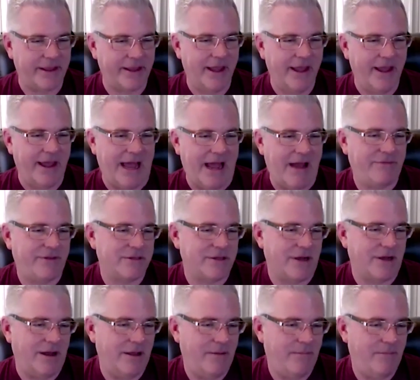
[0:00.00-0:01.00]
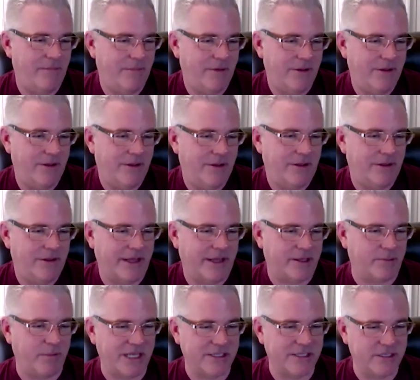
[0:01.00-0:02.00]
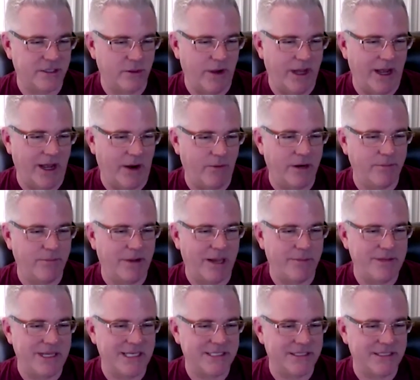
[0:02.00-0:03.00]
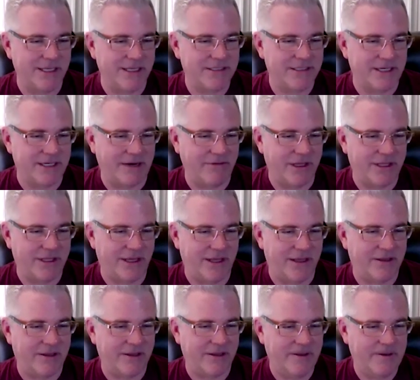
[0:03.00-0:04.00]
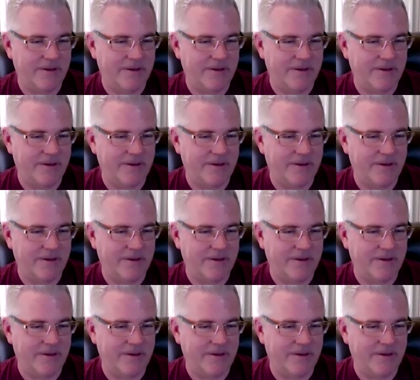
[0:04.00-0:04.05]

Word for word: Like half the time, like because of the way I run my business and everything,